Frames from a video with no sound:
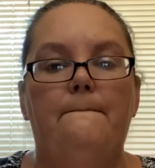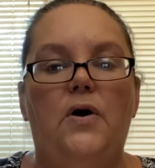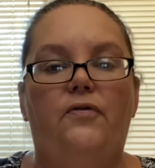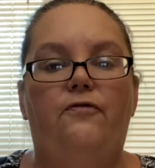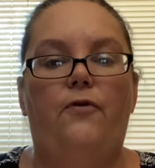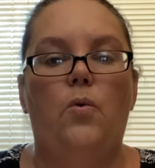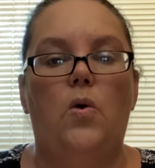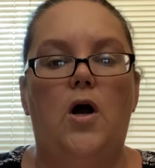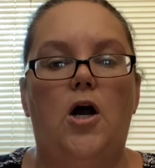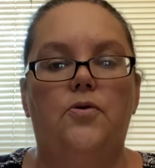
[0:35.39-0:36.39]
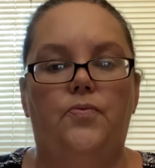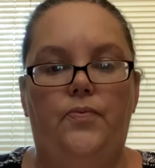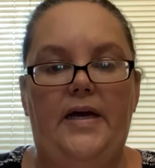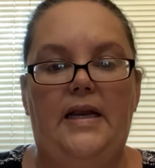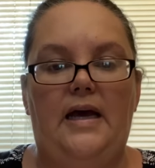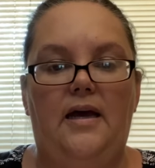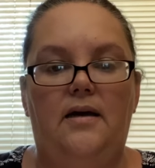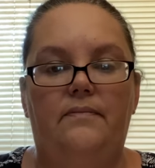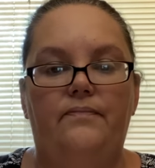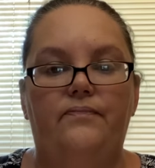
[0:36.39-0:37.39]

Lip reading: before reading.